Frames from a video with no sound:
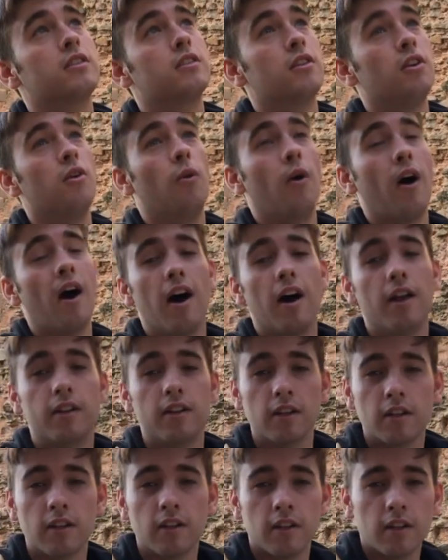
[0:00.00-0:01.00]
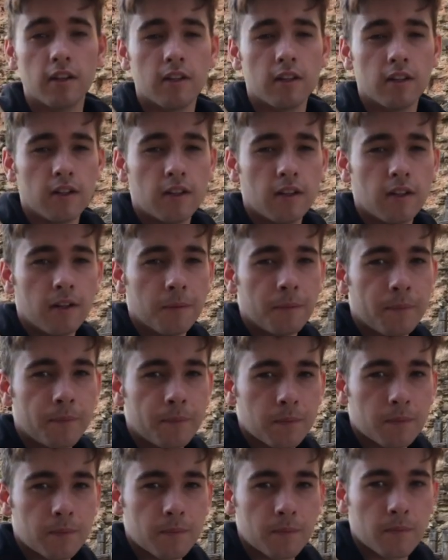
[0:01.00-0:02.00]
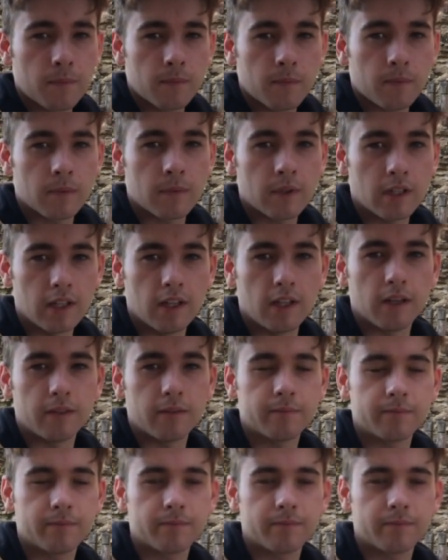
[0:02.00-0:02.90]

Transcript: they and they realised if they couldn't hold them, they'd just destroy them. Yeah.